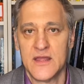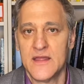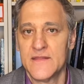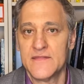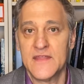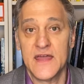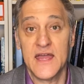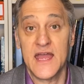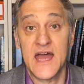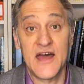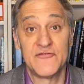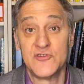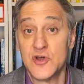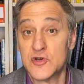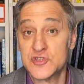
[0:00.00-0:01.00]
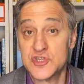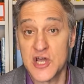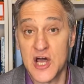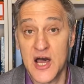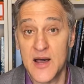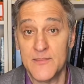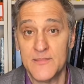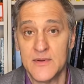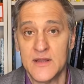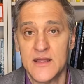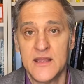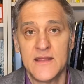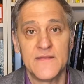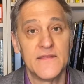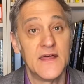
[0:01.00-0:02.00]
They have no job.
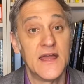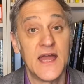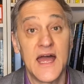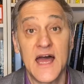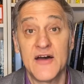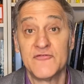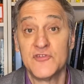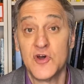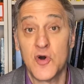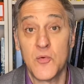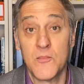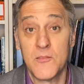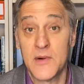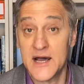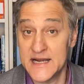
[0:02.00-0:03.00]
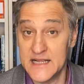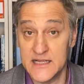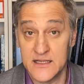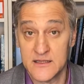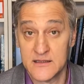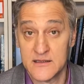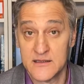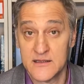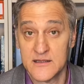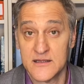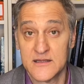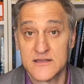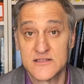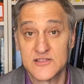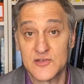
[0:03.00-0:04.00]
They have no money.
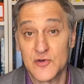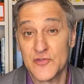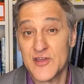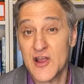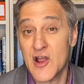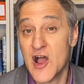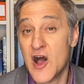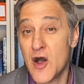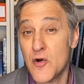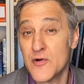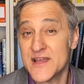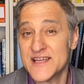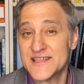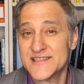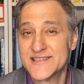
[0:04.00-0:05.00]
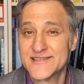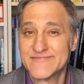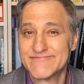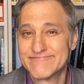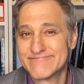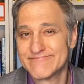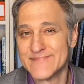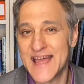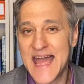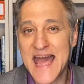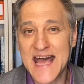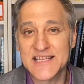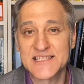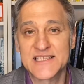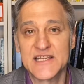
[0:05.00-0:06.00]
So they're always
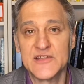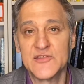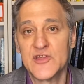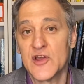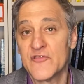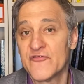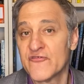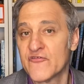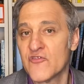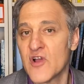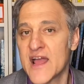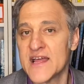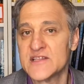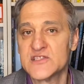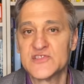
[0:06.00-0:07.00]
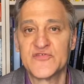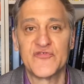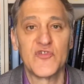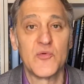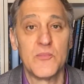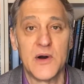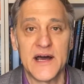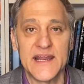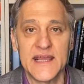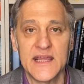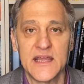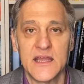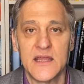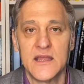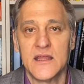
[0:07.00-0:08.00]
asking their friends for money.
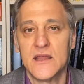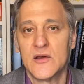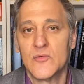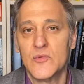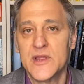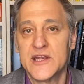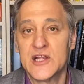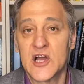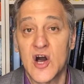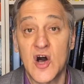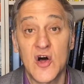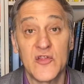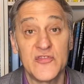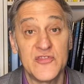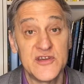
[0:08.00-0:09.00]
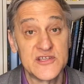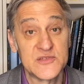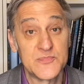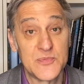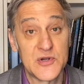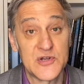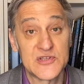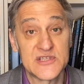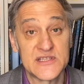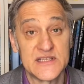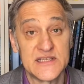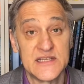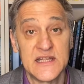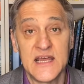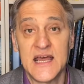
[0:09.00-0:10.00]
We'd call this
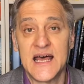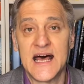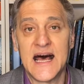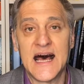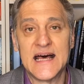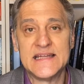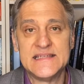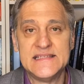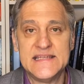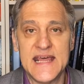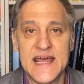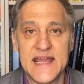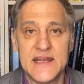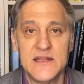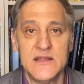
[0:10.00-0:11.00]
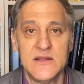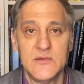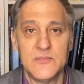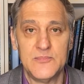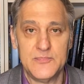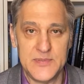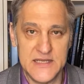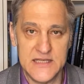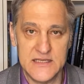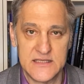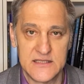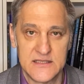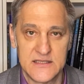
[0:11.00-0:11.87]
person a deadbeat.